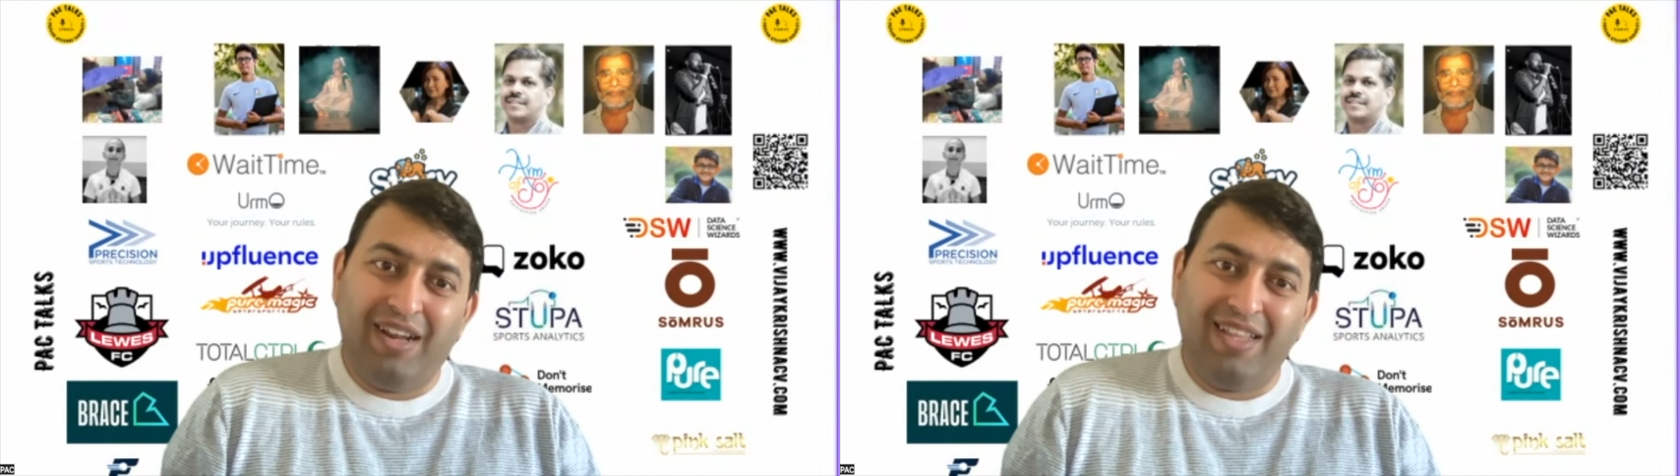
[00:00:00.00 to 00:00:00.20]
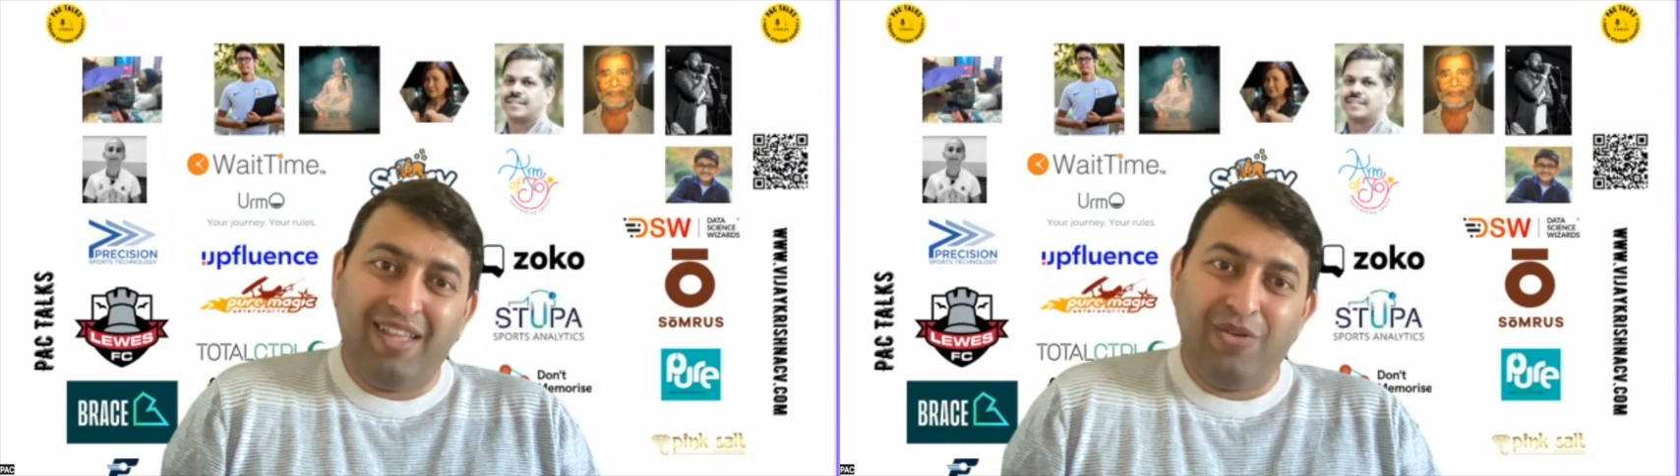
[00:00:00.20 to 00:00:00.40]

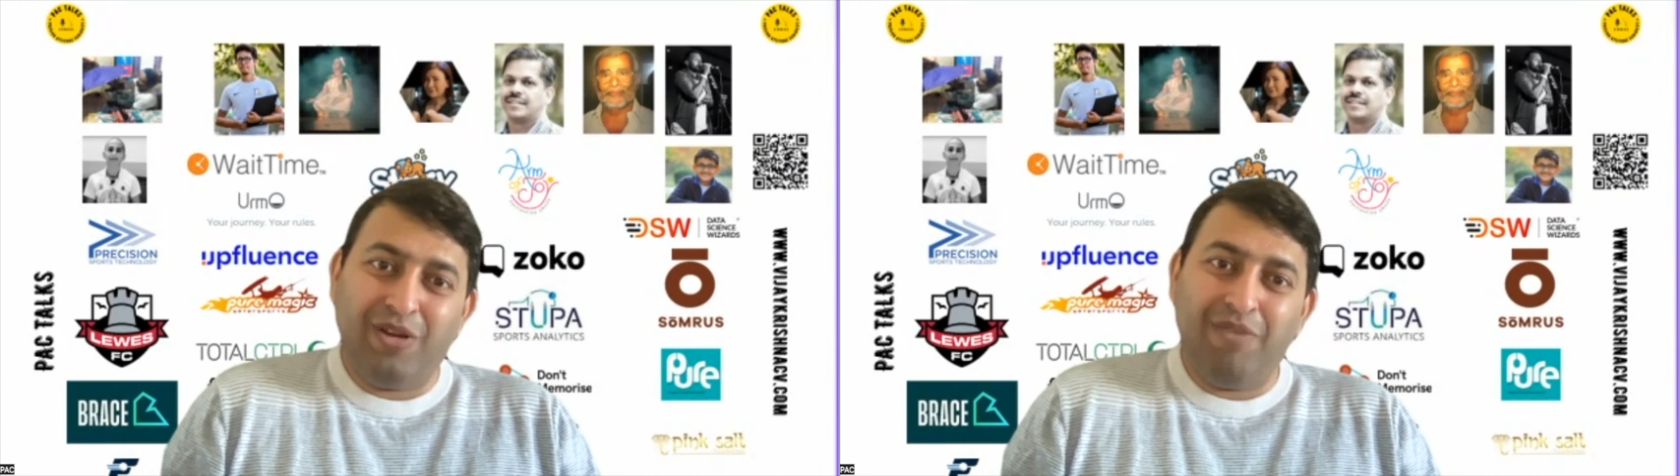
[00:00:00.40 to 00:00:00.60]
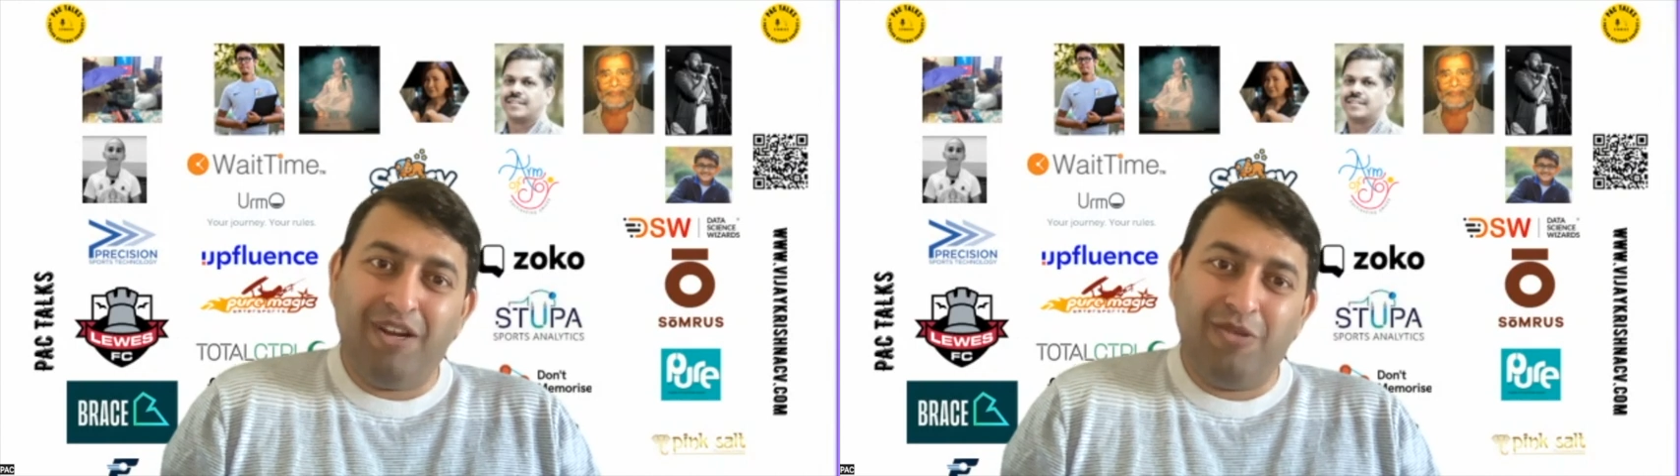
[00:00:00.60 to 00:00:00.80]
and then you
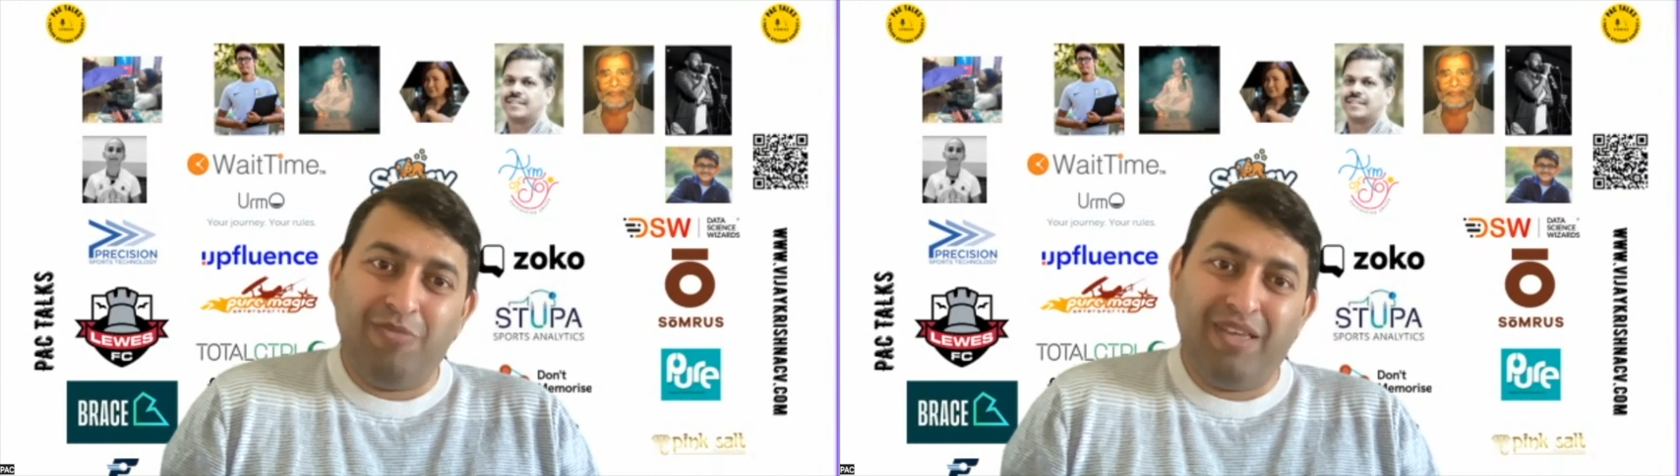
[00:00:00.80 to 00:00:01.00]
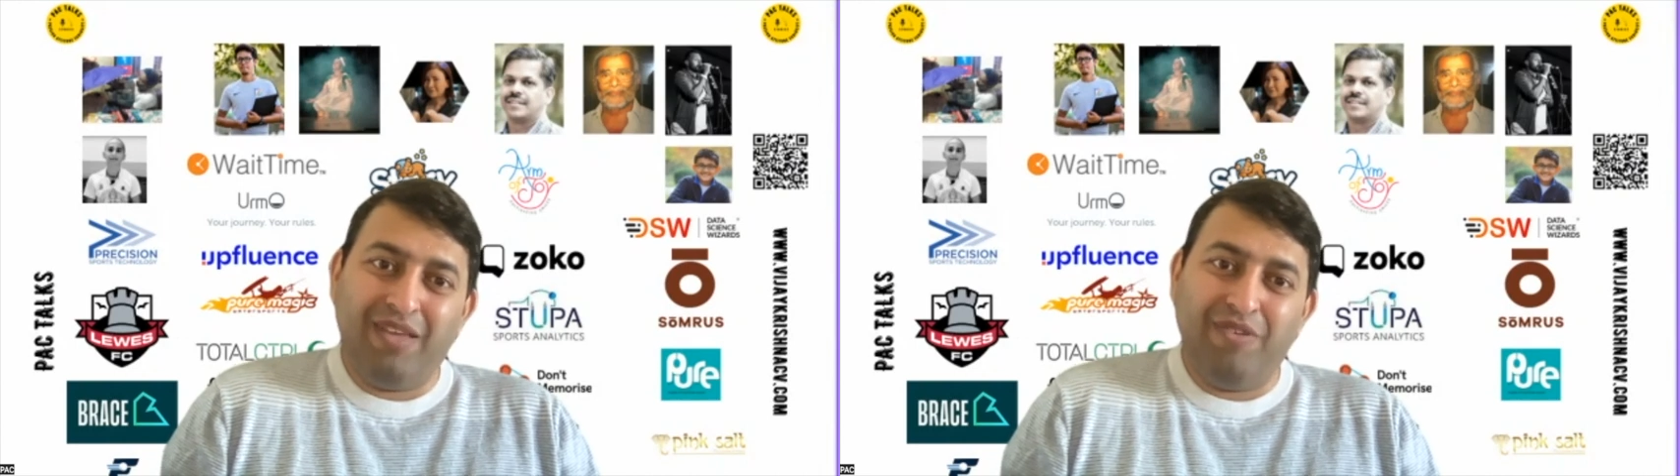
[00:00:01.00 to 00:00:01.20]
come back to
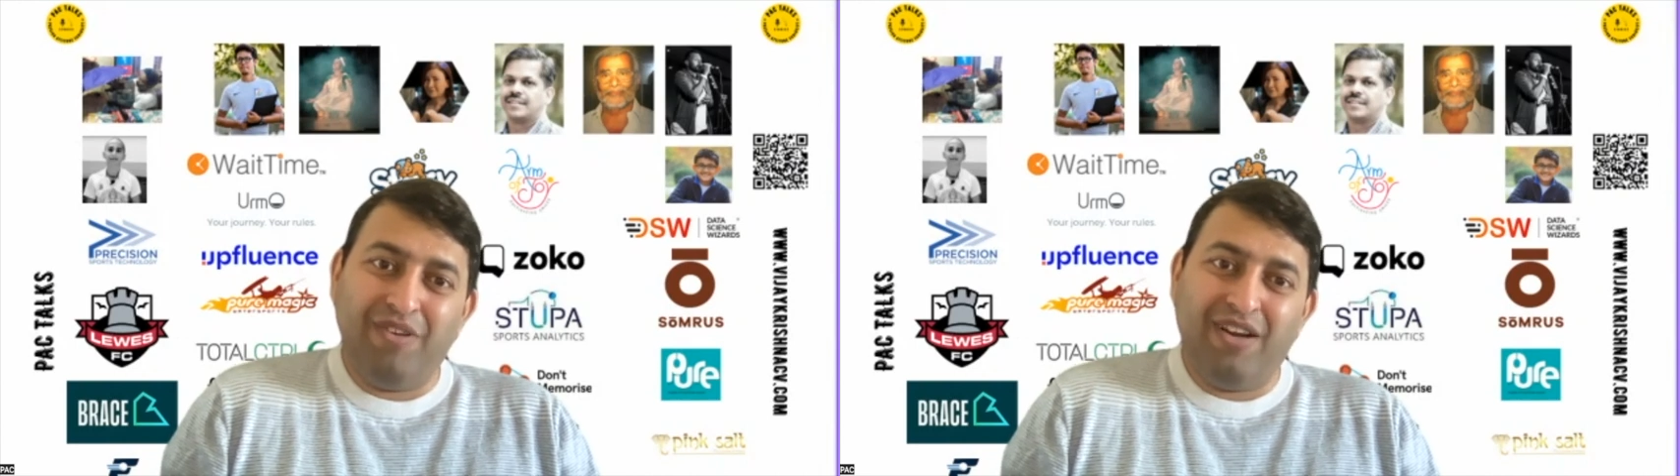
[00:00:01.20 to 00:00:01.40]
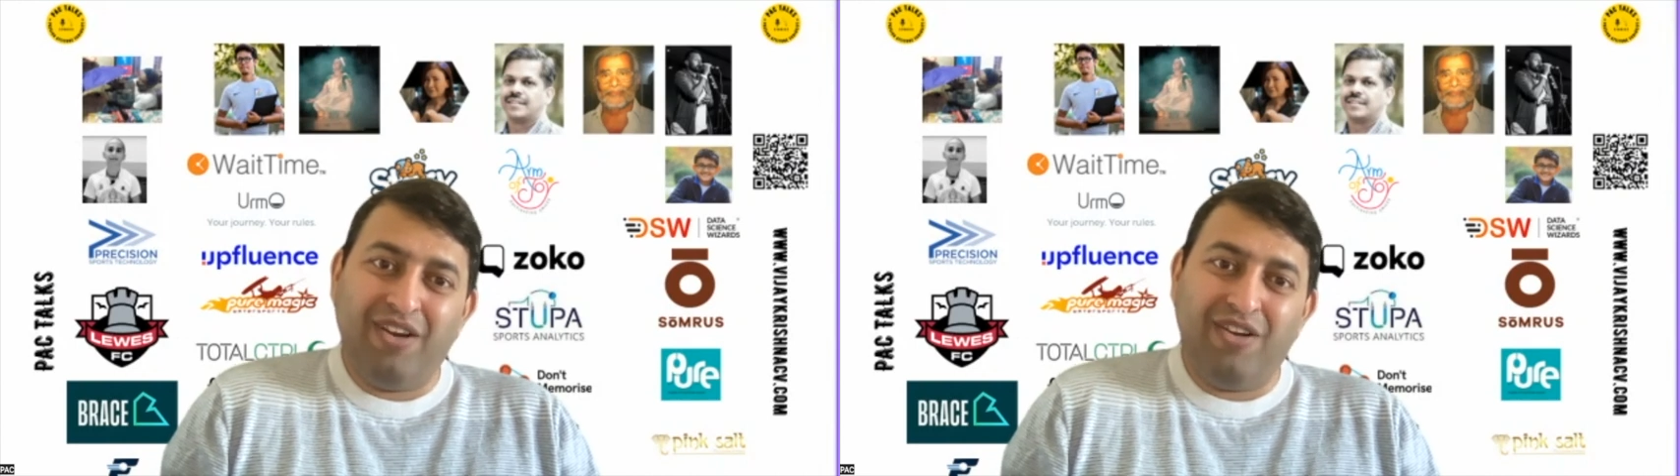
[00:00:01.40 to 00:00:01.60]
me
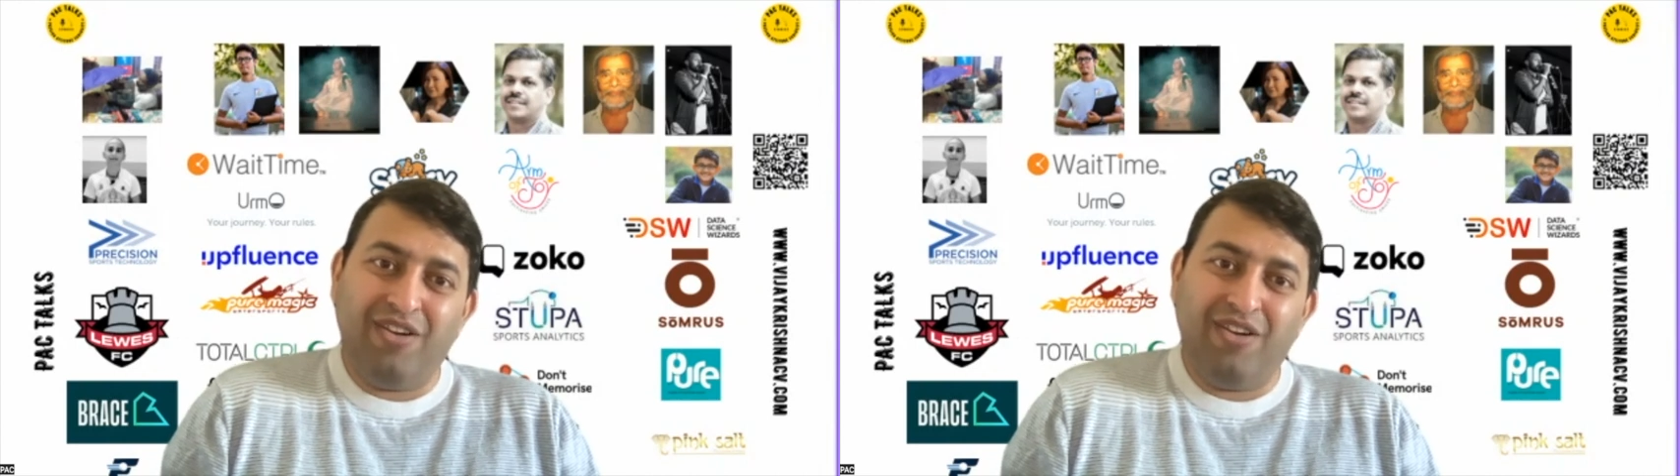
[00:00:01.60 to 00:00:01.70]
uh,